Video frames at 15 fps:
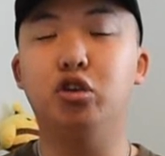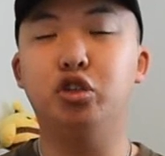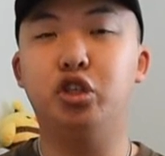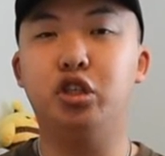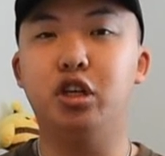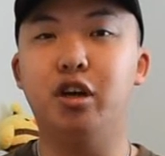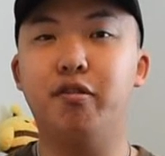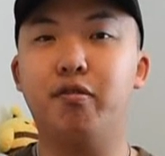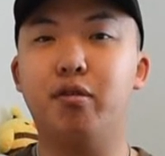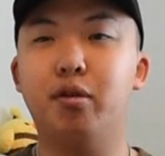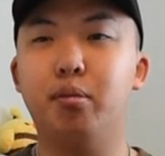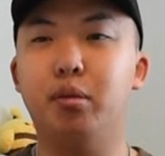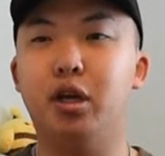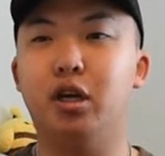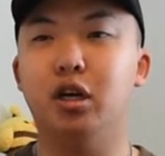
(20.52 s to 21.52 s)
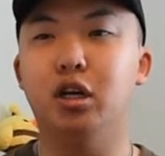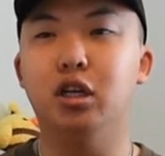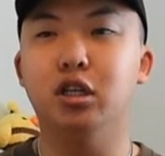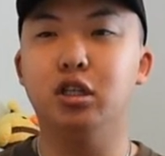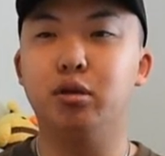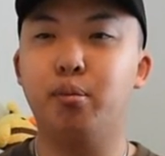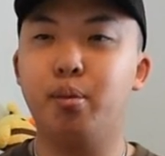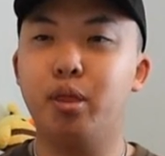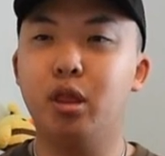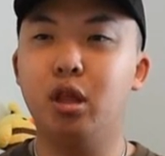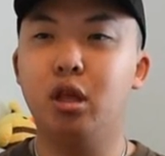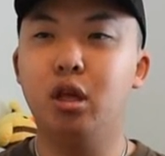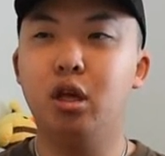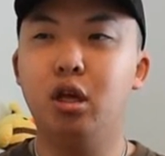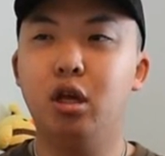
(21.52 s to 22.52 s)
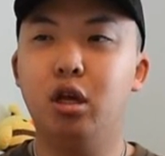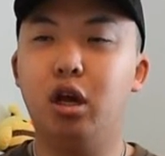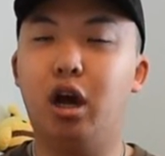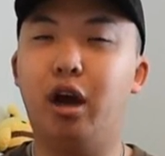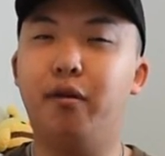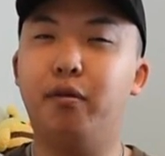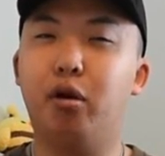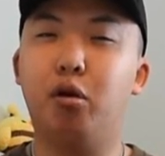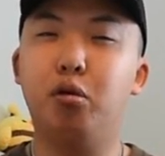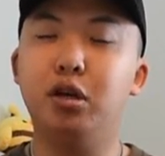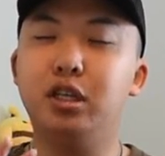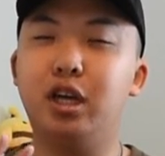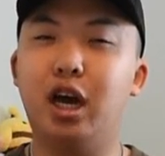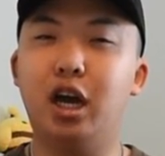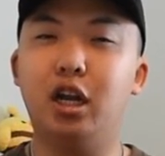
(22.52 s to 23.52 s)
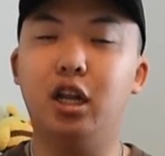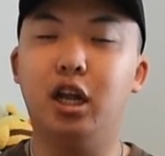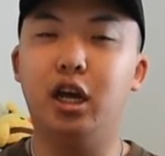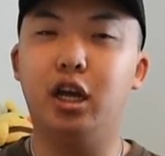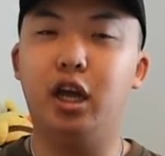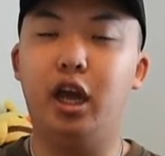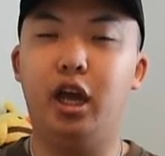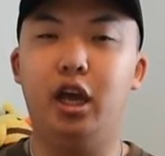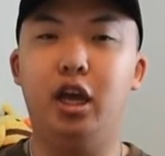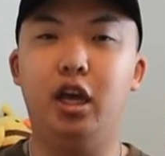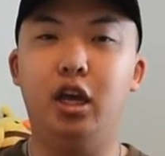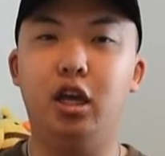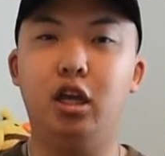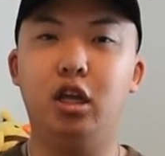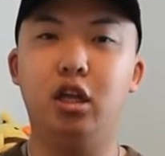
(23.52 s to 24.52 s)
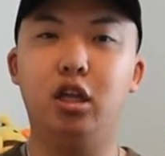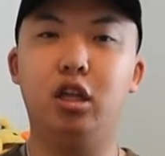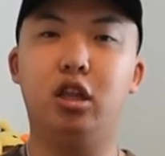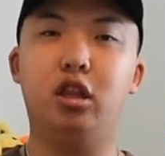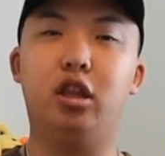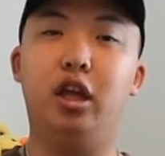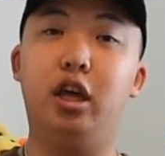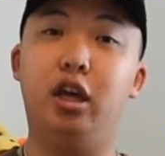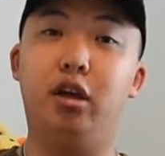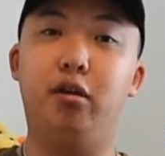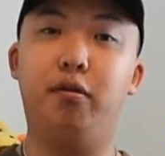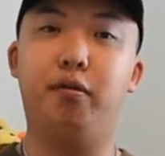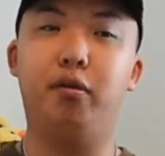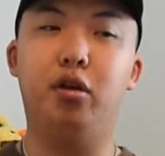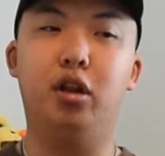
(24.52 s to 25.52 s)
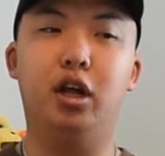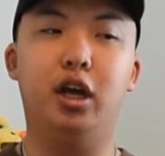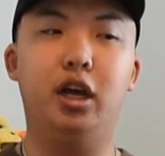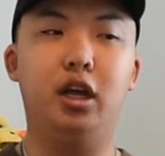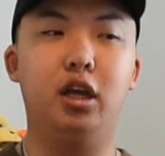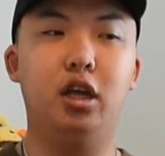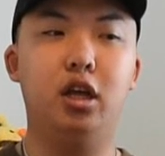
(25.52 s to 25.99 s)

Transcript: shift because I've always had like a thing for like